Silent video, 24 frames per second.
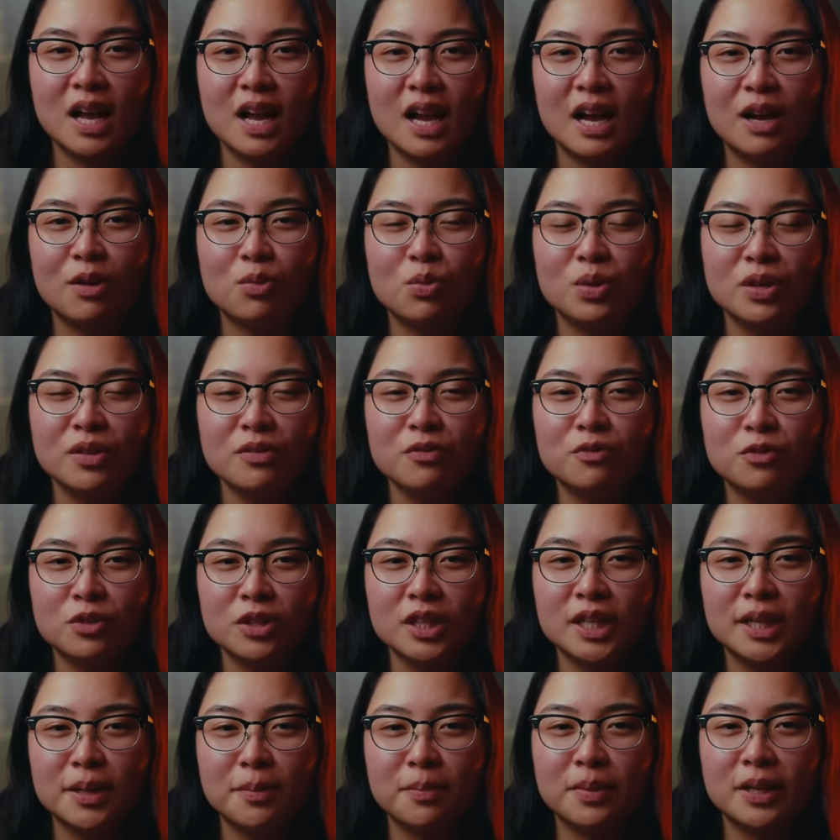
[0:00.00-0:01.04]
I wouldn't fully
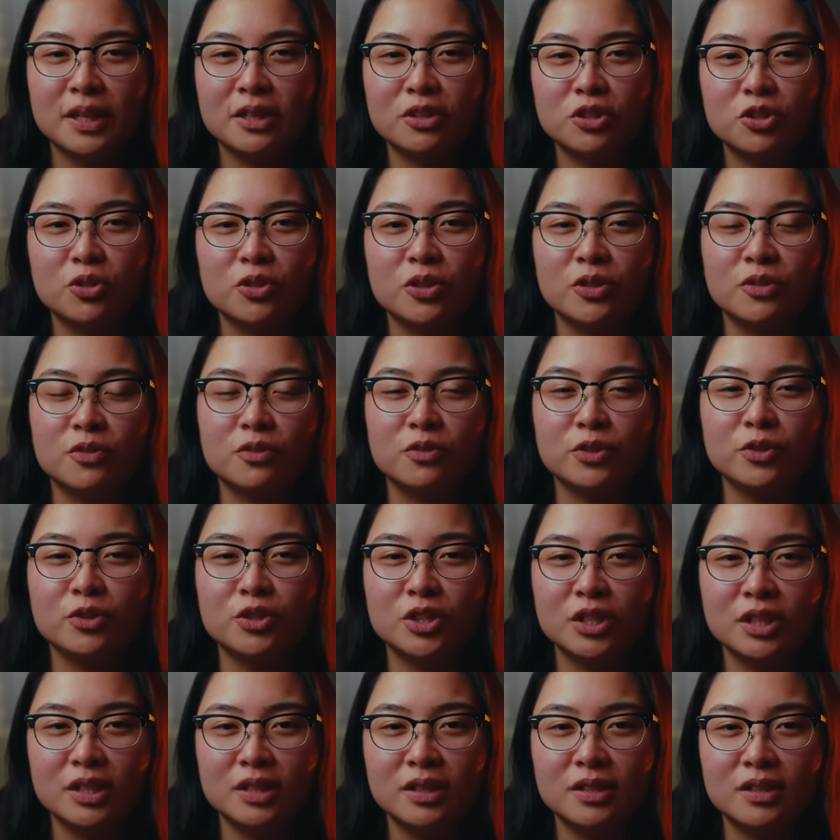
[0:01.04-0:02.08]
compare shooting
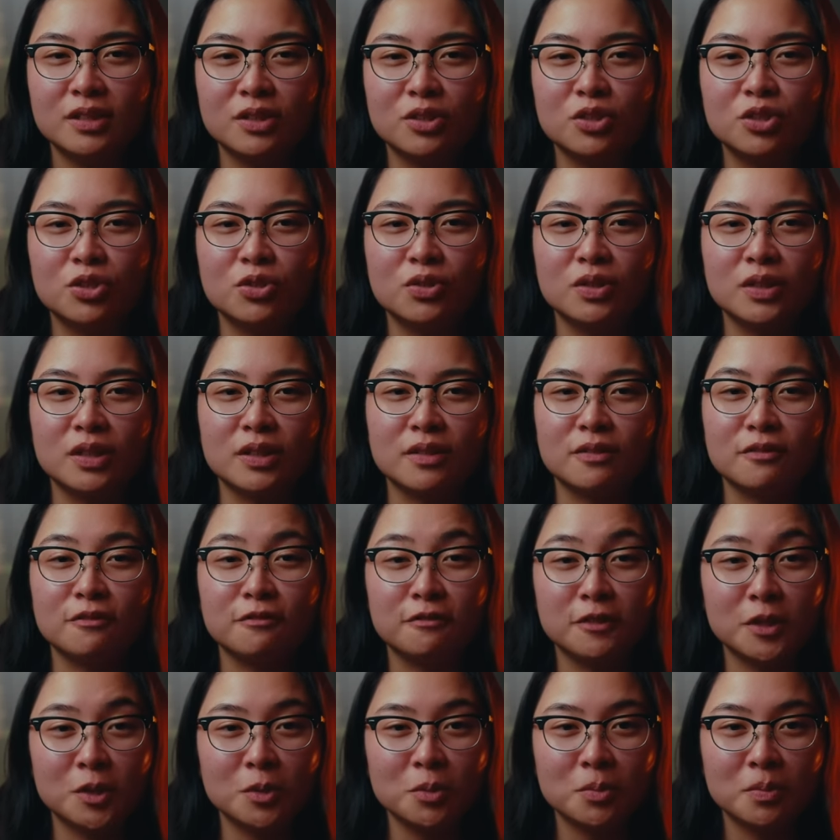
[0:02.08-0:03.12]
Fuji to shooting
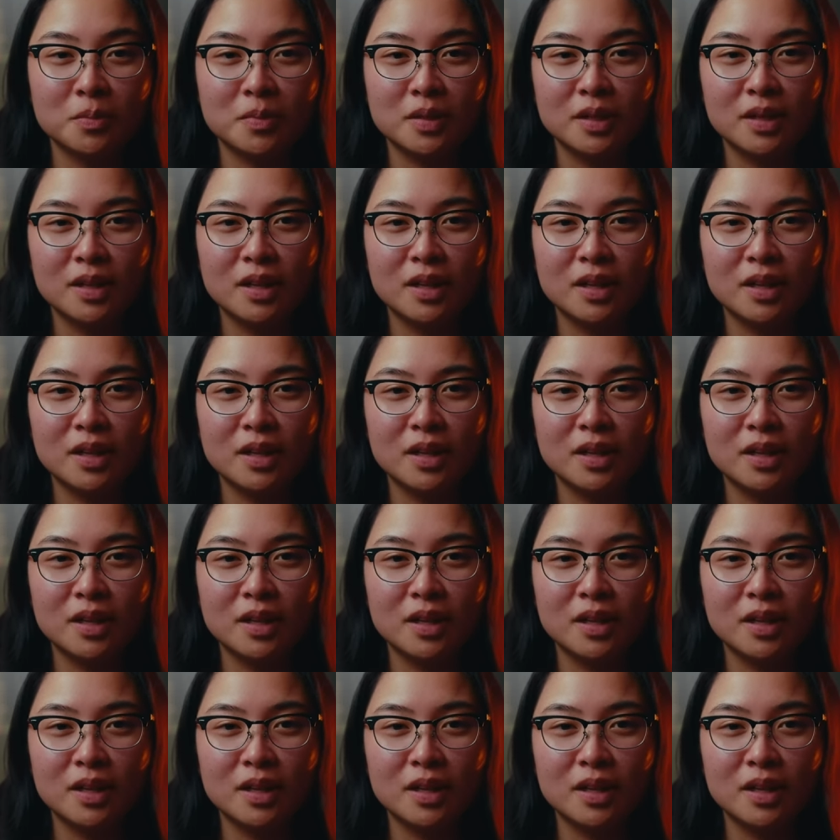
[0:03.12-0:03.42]
film